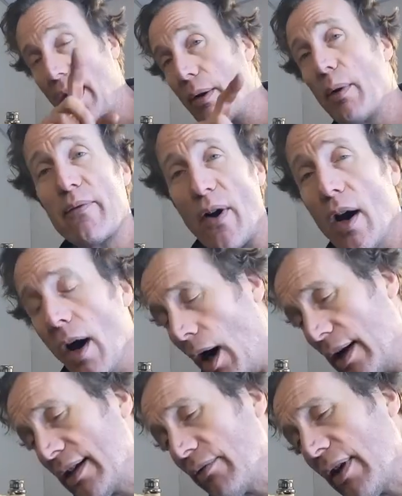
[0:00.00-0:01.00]
However,
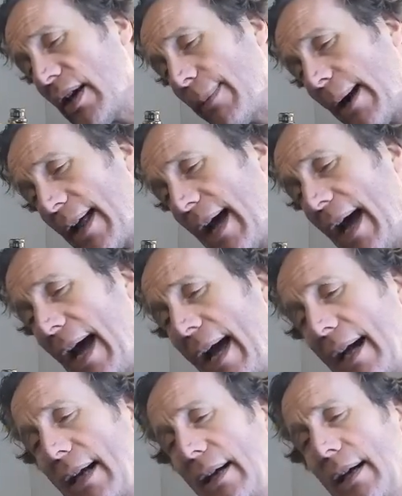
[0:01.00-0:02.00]
I did read about a
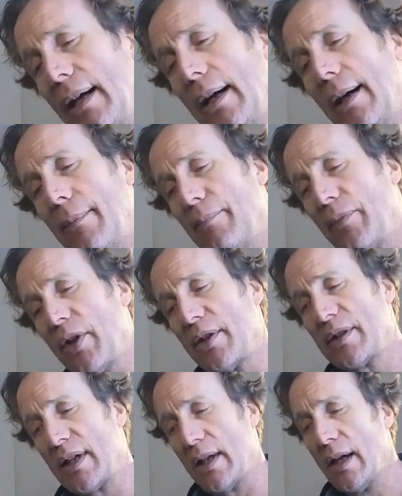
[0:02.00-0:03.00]
hack
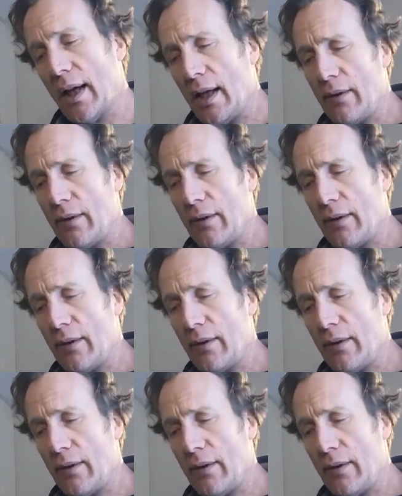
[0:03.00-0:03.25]
that